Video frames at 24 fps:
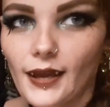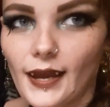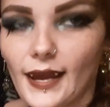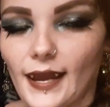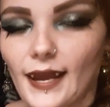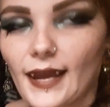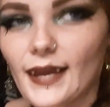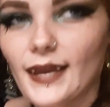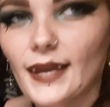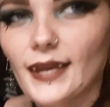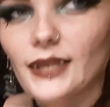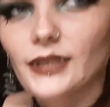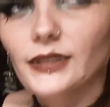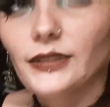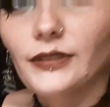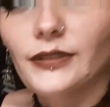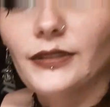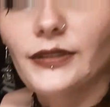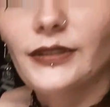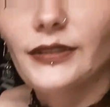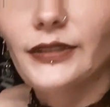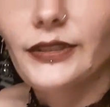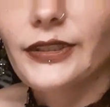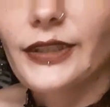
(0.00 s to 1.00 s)

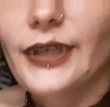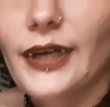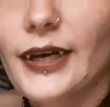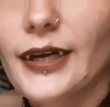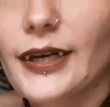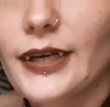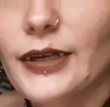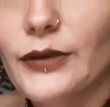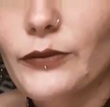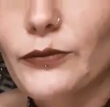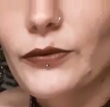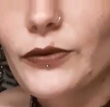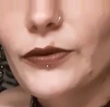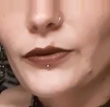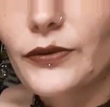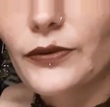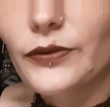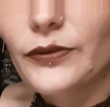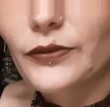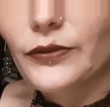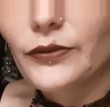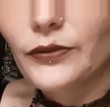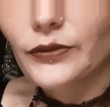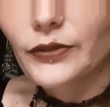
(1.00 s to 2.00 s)
And I
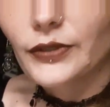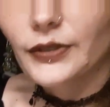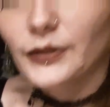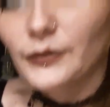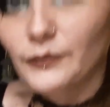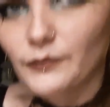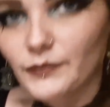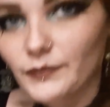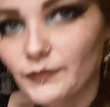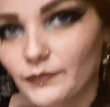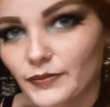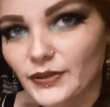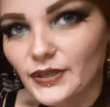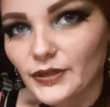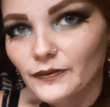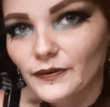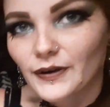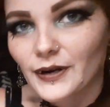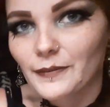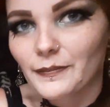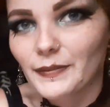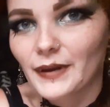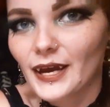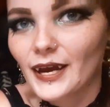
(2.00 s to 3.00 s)
will be
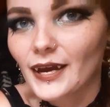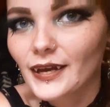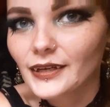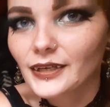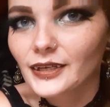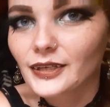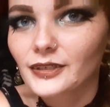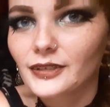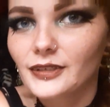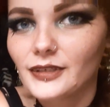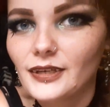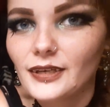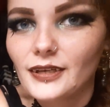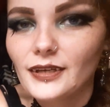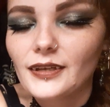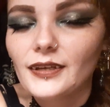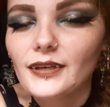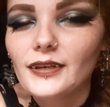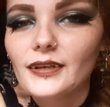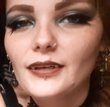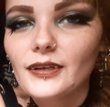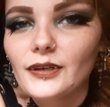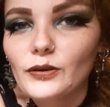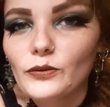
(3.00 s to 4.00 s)
right back
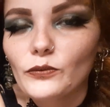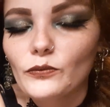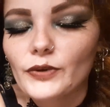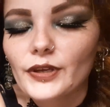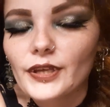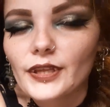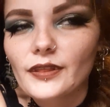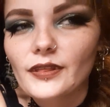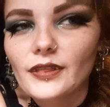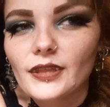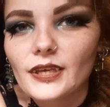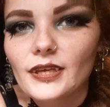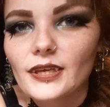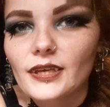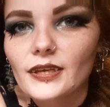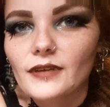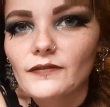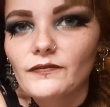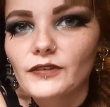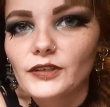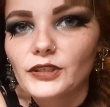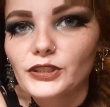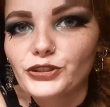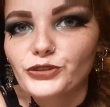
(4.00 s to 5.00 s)
with the
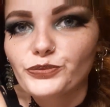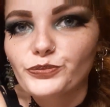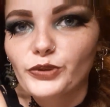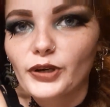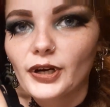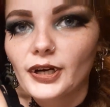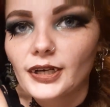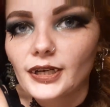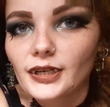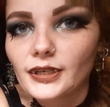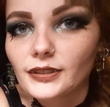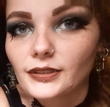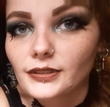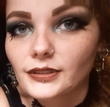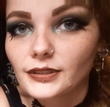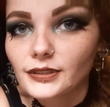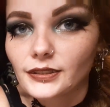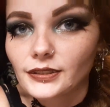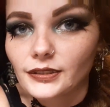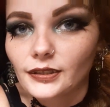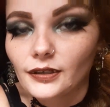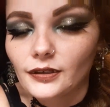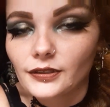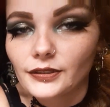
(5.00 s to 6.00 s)
finished
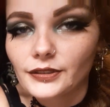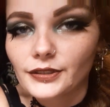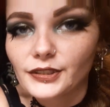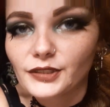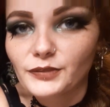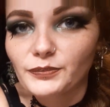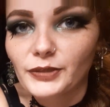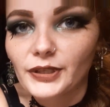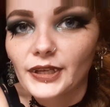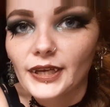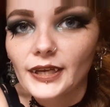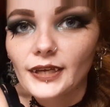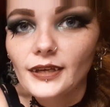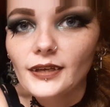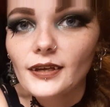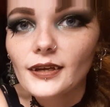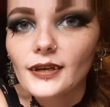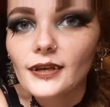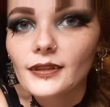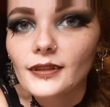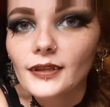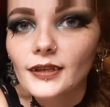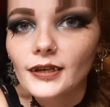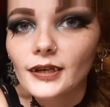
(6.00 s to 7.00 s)
product on display,
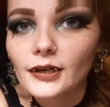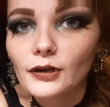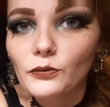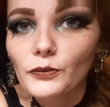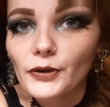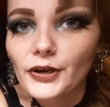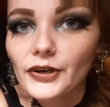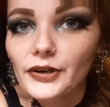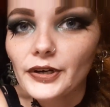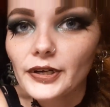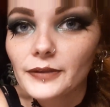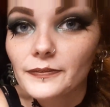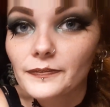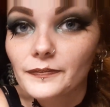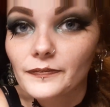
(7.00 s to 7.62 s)
and then I'll wear it.